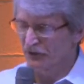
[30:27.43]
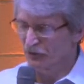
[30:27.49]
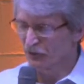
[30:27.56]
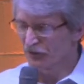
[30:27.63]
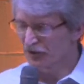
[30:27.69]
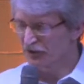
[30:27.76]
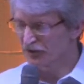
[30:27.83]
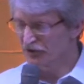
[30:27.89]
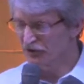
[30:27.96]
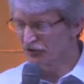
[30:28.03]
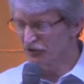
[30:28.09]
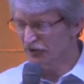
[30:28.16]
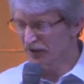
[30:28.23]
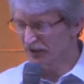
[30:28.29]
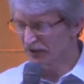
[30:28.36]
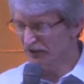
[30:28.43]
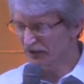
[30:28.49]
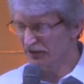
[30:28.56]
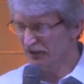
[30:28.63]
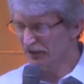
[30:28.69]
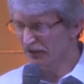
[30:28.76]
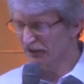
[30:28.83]
With each new set of the
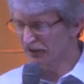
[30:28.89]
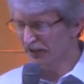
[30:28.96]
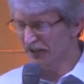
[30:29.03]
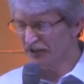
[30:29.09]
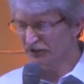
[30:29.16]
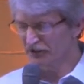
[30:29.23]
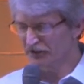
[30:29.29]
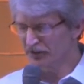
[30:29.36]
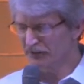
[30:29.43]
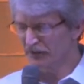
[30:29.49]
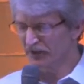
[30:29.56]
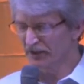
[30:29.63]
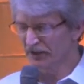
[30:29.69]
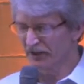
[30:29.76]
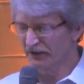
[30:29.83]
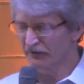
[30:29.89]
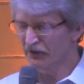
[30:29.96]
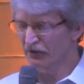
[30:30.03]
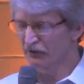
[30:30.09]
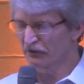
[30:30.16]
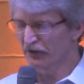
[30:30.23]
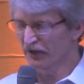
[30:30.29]
sail, the anchor seemed to get
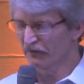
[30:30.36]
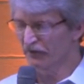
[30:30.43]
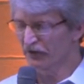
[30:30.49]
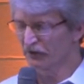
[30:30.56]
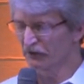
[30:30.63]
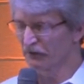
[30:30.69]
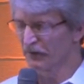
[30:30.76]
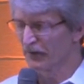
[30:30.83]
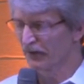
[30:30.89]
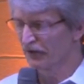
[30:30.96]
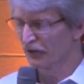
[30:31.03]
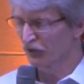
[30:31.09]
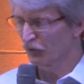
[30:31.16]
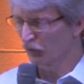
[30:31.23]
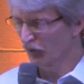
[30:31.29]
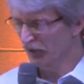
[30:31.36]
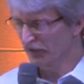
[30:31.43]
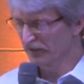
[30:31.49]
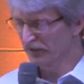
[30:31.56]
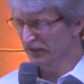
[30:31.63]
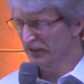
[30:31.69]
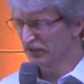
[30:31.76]
heavier and heavier, while
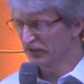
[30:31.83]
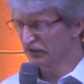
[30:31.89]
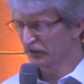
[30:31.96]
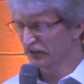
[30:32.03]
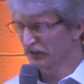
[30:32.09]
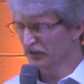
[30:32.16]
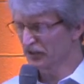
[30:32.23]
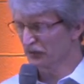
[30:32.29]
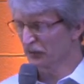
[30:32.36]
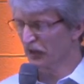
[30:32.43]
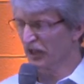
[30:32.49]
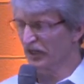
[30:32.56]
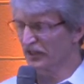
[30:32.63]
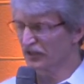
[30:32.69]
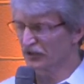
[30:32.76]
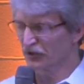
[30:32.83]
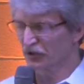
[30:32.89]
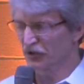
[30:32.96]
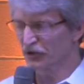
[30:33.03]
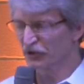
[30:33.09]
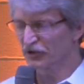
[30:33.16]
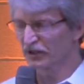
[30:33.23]
the need to get supplies to
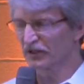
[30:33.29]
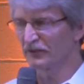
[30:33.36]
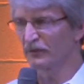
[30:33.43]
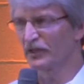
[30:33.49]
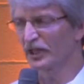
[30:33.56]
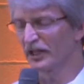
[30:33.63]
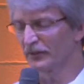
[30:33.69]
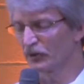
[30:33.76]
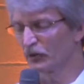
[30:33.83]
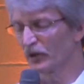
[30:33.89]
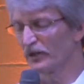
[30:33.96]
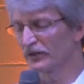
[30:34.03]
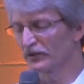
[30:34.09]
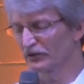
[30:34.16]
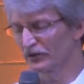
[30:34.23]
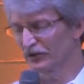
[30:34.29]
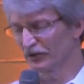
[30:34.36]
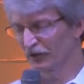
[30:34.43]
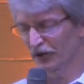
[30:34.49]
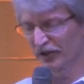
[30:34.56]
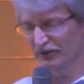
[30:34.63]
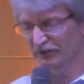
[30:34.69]
the hurting became greater and
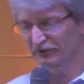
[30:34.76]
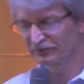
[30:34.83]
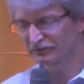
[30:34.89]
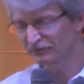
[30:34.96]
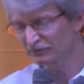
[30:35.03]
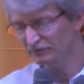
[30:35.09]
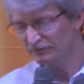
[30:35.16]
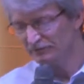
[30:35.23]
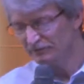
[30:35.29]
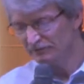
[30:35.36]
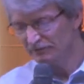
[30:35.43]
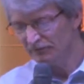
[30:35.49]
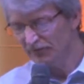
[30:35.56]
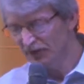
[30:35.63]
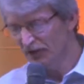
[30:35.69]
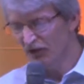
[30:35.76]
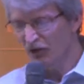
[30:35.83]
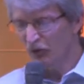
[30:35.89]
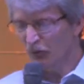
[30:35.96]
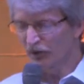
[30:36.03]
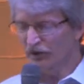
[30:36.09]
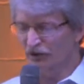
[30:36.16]
greater.
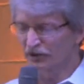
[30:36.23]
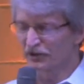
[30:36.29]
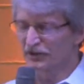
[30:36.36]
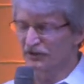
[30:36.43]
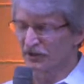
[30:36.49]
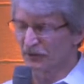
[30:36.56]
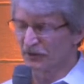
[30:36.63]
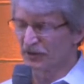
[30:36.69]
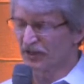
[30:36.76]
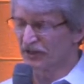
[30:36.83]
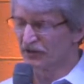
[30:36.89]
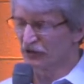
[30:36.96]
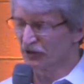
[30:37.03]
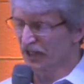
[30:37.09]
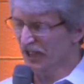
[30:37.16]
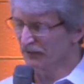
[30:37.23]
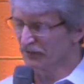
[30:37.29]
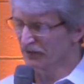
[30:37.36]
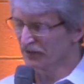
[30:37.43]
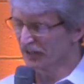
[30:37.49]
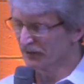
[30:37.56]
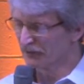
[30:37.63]
One early summer day, a new
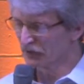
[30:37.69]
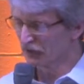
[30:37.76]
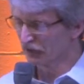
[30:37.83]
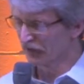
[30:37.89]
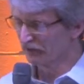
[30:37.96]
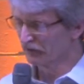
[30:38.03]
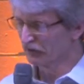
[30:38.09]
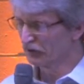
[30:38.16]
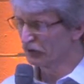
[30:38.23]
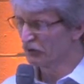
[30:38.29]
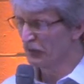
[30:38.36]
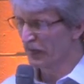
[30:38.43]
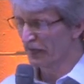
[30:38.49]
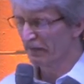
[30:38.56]
captain came to Grandview.